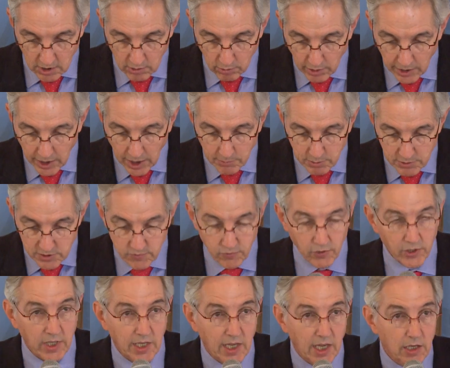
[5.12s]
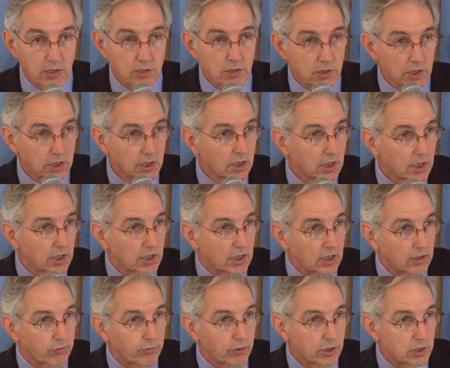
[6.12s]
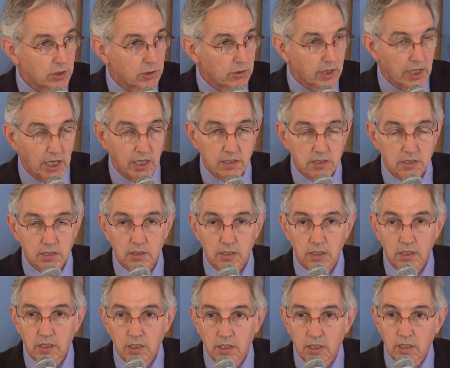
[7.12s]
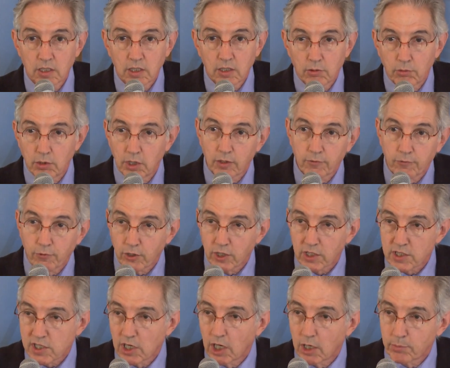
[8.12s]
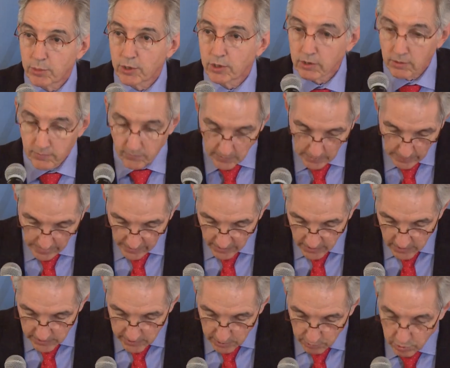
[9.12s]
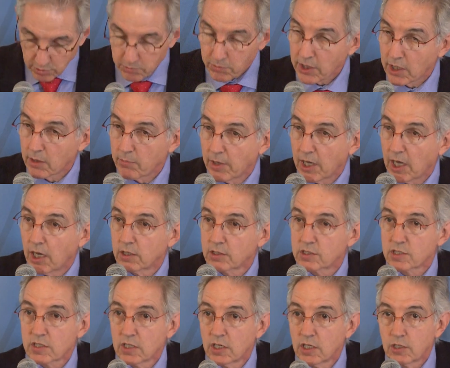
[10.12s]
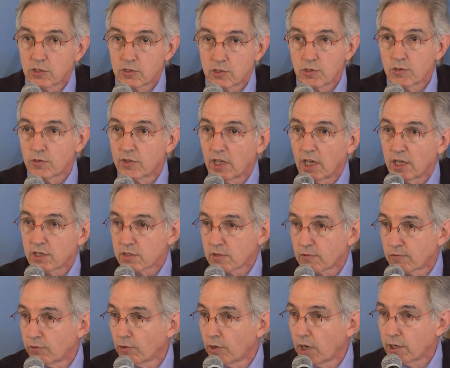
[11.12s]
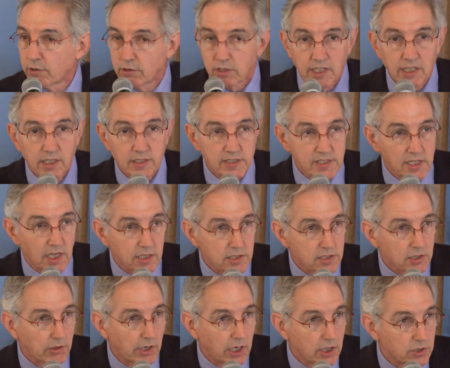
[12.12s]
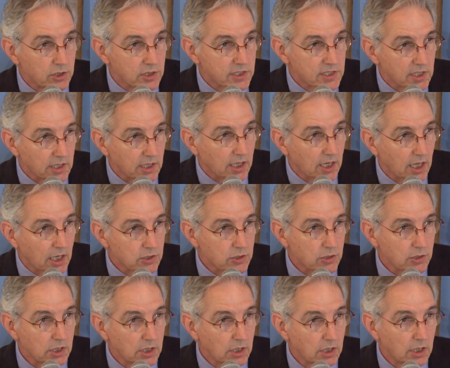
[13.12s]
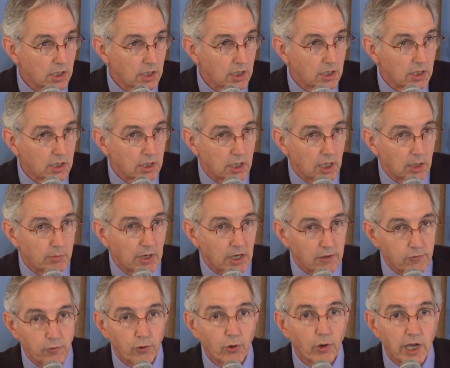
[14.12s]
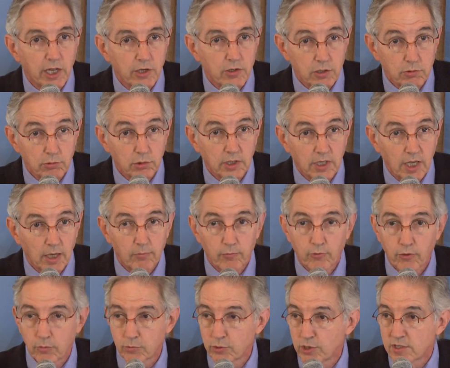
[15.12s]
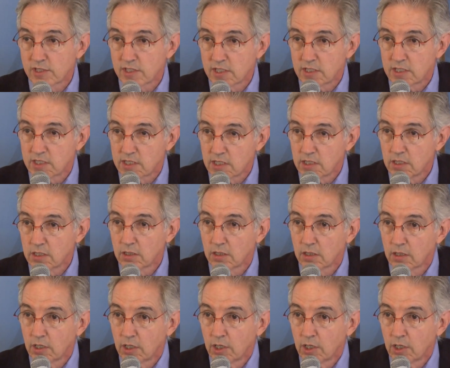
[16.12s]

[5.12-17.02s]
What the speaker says: What happens for the country if we do that? Well, for example, there would be about 2,400 health science graduates in the country. About 400 would come from UCT,